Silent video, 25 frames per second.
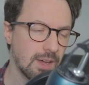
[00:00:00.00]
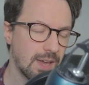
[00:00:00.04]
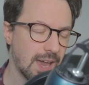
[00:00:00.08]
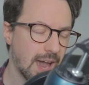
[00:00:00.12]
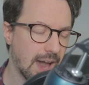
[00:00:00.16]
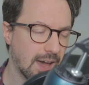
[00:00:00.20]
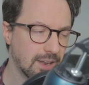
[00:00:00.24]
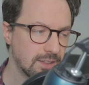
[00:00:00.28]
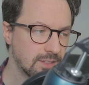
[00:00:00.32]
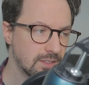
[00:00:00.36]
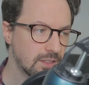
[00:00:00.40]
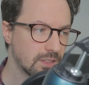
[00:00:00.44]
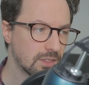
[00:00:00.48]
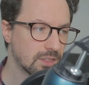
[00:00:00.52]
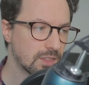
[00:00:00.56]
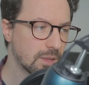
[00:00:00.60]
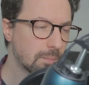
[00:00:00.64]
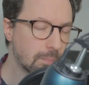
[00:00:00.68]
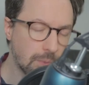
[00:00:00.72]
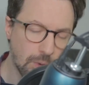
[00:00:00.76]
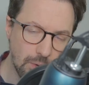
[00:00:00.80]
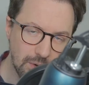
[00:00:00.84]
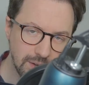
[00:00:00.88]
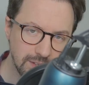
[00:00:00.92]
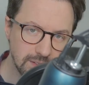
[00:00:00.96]
And the
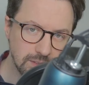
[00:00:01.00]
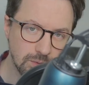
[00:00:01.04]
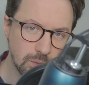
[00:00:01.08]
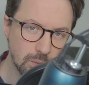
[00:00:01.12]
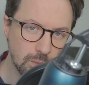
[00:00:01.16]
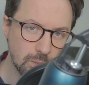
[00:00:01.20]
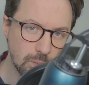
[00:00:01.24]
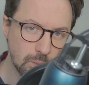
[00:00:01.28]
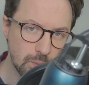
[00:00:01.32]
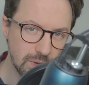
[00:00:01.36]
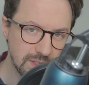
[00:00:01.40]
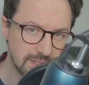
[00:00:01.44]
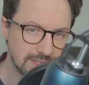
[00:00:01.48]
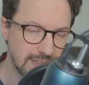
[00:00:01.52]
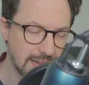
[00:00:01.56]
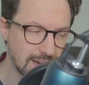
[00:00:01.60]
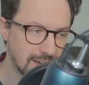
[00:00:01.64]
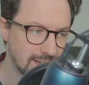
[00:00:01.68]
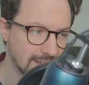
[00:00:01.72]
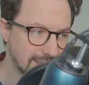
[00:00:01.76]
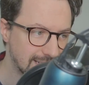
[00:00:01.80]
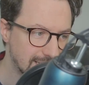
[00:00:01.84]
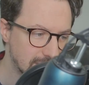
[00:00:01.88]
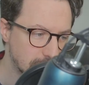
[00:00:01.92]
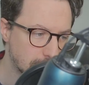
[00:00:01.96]
point with then
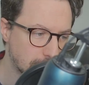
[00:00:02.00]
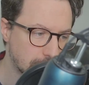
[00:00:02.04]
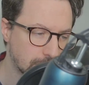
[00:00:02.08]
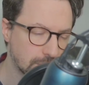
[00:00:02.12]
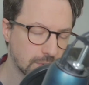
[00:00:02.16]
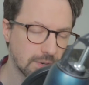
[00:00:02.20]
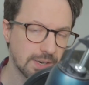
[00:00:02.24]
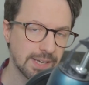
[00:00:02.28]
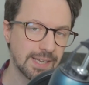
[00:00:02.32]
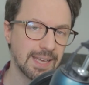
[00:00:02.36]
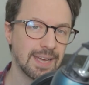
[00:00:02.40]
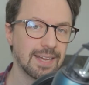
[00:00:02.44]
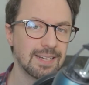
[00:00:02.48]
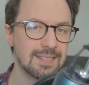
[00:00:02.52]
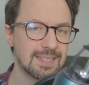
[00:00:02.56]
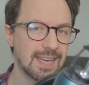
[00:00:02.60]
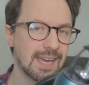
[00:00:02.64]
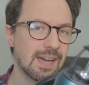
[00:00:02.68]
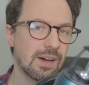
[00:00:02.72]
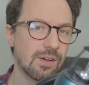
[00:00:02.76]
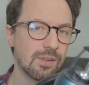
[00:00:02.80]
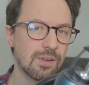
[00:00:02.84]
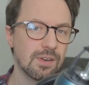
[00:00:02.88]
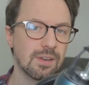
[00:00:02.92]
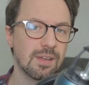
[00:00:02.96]
at least bringing
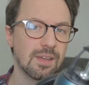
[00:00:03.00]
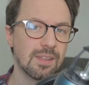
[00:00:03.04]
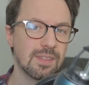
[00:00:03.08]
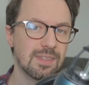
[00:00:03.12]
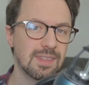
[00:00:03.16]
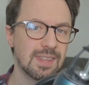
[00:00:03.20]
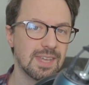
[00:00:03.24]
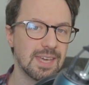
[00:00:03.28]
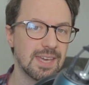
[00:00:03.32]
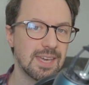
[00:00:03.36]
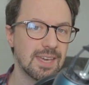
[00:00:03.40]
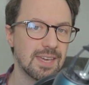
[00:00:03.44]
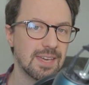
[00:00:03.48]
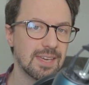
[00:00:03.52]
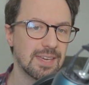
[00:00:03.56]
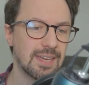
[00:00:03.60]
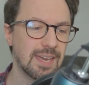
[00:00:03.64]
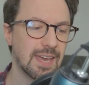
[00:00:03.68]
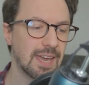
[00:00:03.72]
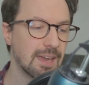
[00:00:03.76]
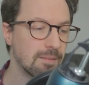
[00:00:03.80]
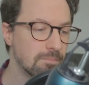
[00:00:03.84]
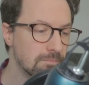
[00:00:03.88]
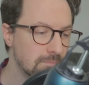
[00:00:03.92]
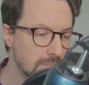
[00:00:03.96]
down
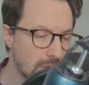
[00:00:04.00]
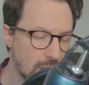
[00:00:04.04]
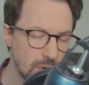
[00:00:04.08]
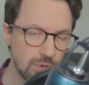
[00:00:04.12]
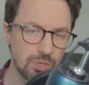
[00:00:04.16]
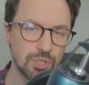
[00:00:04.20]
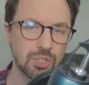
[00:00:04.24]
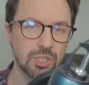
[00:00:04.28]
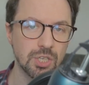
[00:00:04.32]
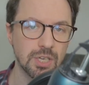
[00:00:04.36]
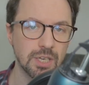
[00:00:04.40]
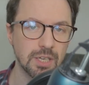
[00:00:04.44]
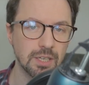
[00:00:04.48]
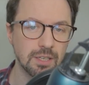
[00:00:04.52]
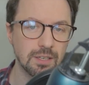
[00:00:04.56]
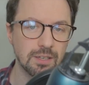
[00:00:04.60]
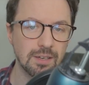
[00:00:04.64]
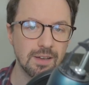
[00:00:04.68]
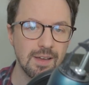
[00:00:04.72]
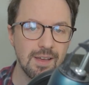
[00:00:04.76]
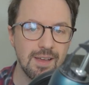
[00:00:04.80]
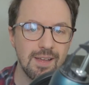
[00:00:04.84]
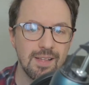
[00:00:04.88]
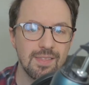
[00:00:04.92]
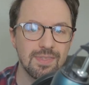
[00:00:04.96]
the
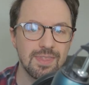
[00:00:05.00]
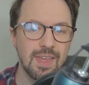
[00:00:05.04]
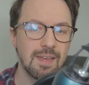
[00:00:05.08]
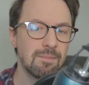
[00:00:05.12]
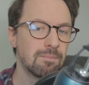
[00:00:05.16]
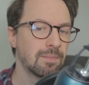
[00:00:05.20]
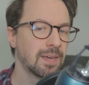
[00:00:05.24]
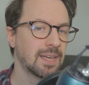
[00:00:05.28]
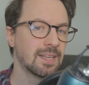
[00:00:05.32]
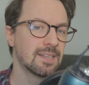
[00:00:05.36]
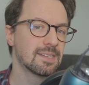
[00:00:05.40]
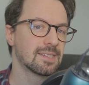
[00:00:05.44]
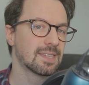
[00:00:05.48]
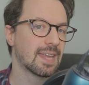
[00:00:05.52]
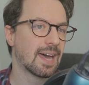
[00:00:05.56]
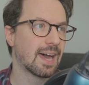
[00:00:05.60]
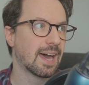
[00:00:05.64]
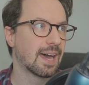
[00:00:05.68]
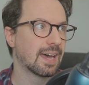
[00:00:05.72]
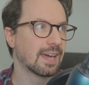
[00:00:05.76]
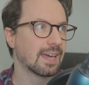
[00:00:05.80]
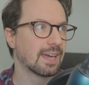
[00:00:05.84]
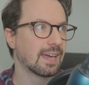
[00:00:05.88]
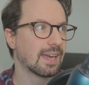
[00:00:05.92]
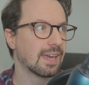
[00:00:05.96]
emotion, then means
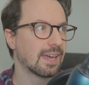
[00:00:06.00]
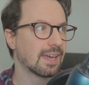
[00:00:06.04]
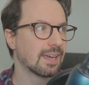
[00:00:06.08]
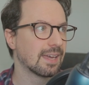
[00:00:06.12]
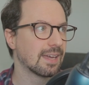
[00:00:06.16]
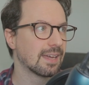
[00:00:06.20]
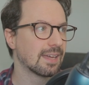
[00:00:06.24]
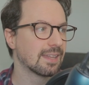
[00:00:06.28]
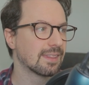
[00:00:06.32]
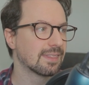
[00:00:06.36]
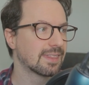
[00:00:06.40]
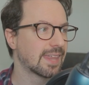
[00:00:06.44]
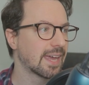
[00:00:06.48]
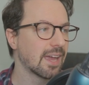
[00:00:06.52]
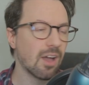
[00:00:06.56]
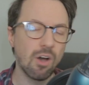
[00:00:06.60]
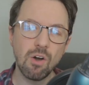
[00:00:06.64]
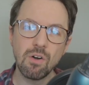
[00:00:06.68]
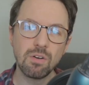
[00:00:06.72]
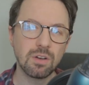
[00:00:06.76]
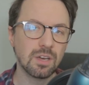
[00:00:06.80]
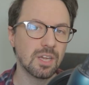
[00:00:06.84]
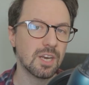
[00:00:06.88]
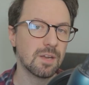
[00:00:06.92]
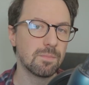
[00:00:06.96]
that they
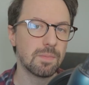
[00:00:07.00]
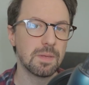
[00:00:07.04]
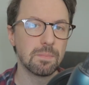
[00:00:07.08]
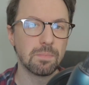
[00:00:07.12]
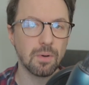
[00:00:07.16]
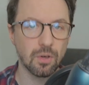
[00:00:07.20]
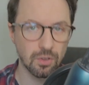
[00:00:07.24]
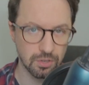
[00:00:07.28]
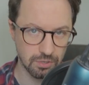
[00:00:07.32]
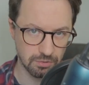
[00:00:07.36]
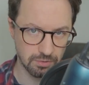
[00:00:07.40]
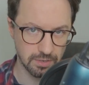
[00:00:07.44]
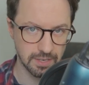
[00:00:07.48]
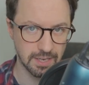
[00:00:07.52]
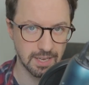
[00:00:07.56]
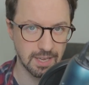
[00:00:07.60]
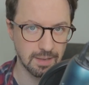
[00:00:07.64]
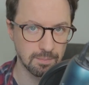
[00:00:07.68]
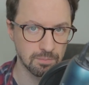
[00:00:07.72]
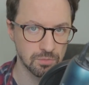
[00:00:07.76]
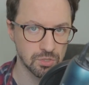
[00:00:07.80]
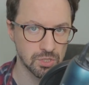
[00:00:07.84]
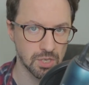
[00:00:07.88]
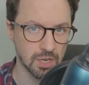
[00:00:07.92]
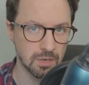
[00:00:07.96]
aren't going to be bothering
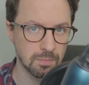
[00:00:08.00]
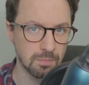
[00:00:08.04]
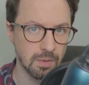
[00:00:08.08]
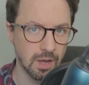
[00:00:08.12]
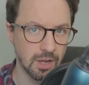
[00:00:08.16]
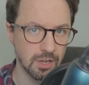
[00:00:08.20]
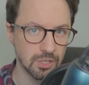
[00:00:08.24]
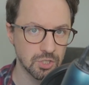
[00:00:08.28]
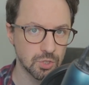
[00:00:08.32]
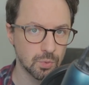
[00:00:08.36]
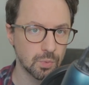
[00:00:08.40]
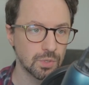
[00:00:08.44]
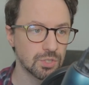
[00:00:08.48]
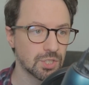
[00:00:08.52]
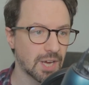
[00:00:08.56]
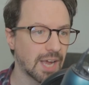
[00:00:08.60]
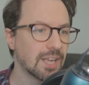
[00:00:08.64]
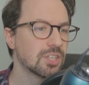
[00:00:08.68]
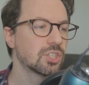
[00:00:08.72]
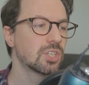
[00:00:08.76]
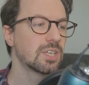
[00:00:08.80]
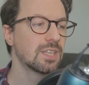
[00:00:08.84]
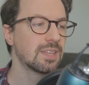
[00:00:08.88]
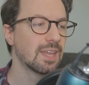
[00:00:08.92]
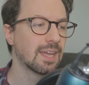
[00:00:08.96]
him so much, which
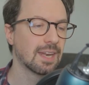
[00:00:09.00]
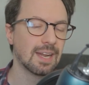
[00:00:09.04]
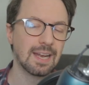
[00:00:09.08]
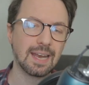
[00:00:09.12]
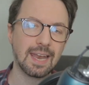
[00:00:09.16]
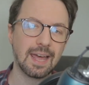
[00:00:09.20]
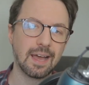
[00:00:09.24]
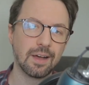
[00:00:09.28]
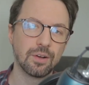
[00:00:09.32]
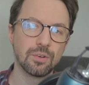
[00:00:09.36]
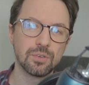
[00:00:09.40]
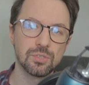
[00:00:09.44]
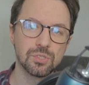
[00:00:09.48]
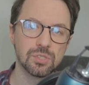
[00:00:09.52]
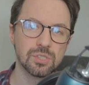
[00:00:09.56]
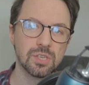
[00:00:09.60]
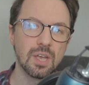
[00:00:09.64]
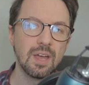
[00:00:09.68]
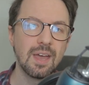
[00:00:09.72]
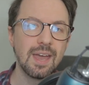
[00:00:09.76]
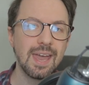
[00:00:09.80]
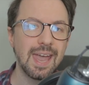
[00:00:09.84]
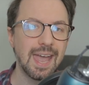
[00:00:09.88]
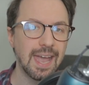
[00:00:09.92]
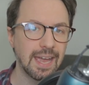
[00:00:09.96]
actually then allows
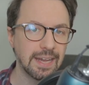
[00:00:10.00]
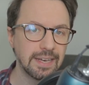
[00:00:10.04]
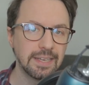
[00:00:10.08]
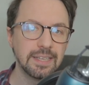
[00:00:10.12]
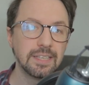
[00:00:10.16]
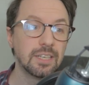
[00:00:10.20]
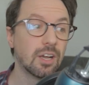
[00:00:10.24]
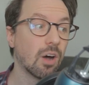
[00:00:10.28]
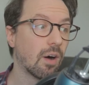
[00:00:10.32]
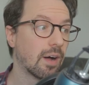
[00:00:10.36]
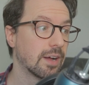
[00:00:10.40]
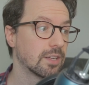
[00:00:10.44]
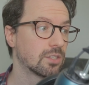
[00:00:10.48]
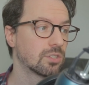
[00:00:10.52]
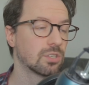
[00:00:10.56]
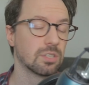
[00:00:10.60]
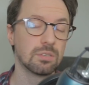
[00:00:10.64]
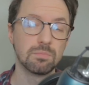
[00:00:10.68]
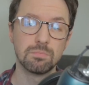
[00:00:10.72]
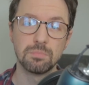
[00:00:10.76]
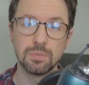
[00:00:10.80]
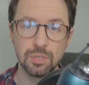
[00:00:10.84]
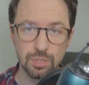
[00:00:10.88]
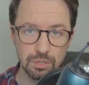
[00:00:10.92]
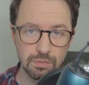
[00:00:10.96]
any guy
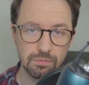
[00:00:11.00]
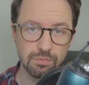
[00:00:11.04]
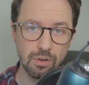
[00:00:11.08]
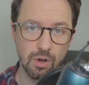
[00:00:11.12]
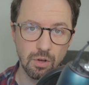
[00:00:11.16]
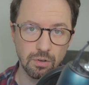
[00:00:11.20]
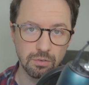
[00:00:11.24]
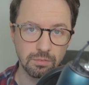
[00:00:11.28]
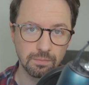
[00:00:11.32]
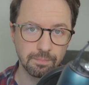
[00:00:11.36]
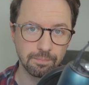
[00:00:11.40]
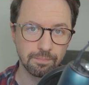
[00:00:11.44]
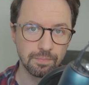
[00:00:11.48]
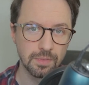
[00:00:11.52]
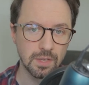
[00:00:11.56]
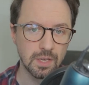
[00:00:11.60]
to move on.